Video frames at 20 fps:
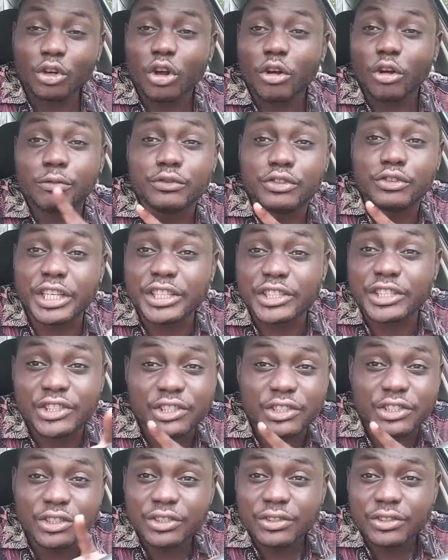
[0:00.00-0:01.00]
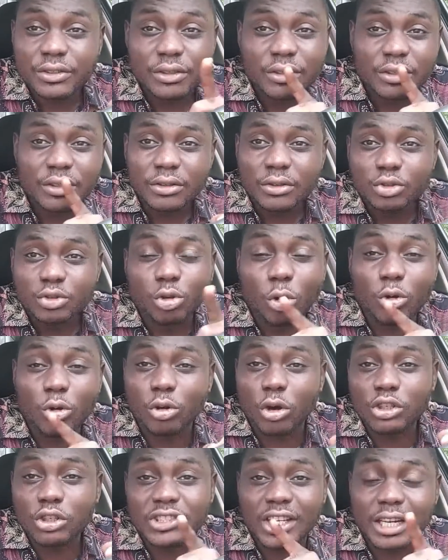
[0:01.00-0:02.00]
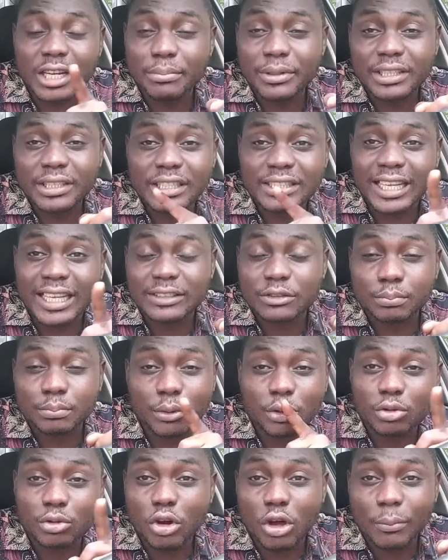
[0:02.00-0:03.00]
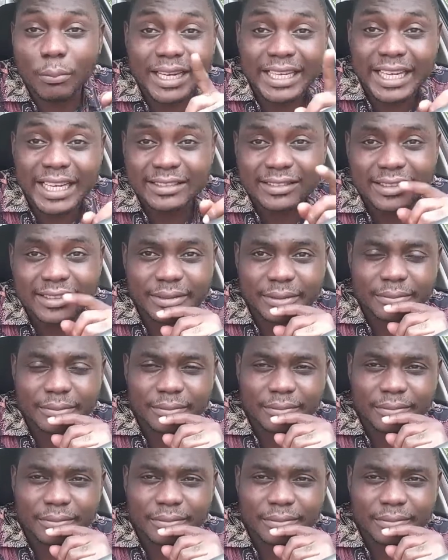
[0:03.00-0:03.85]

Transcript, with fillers: None of these so-called celebrities have spoken up against.